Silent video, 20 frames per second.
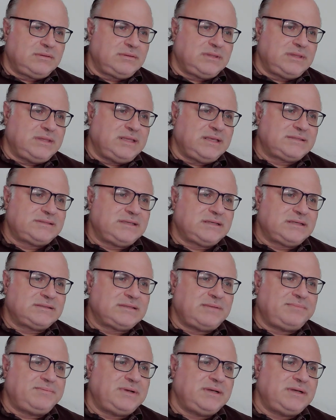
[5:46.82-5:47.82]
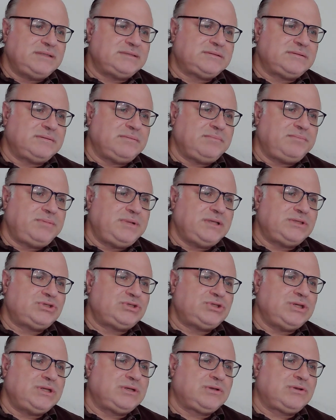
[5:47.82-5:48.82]
next example is
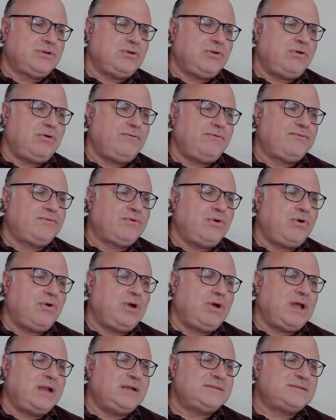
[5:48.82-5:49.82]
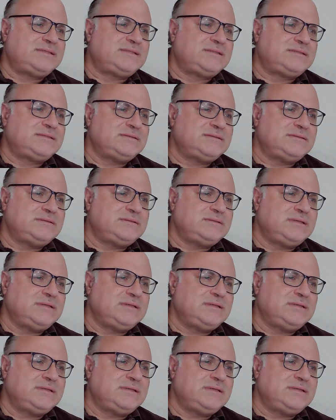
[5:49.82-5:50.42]
bleaching of corals